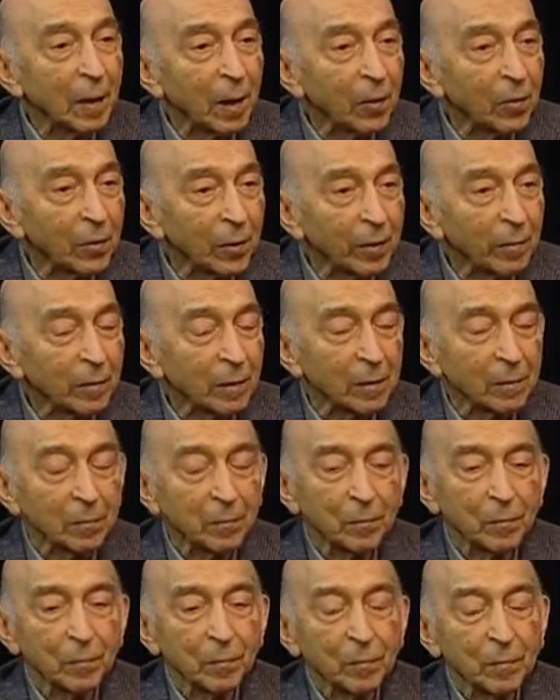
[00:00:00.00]
However,
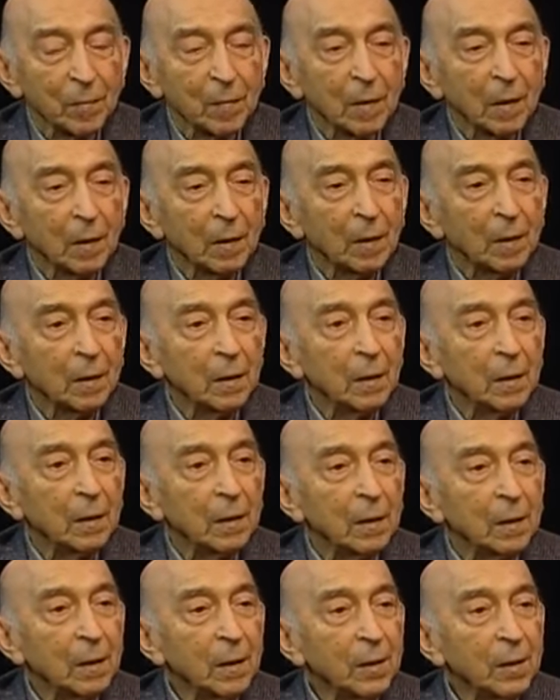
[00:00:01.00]

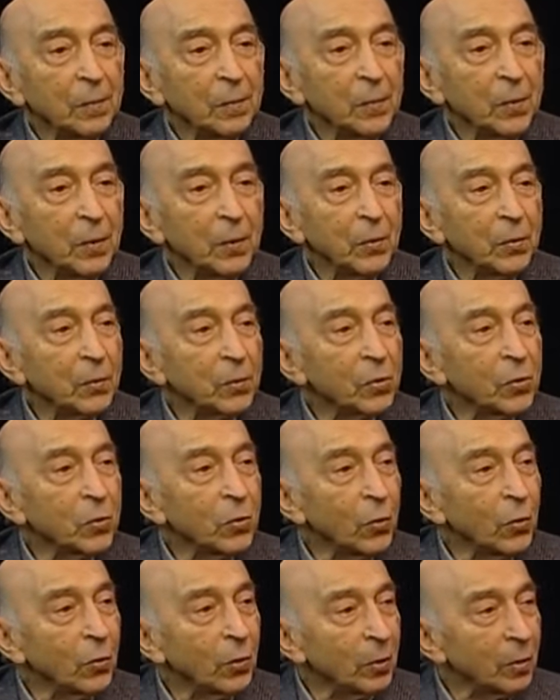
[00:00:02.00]
if you use
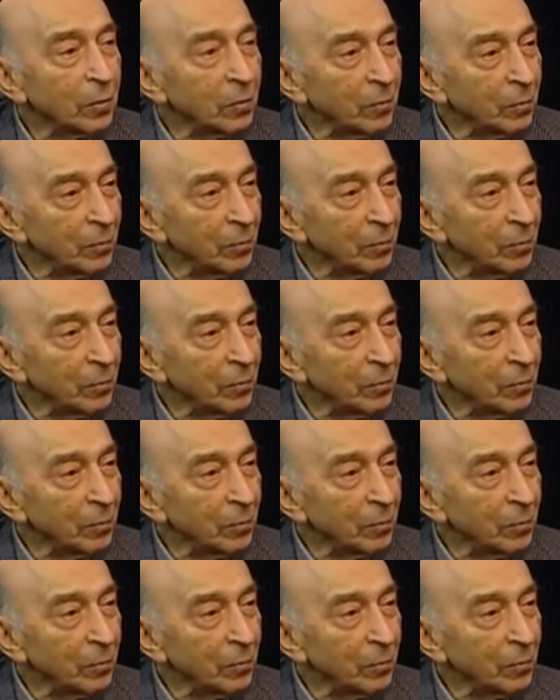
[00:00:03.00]
Google,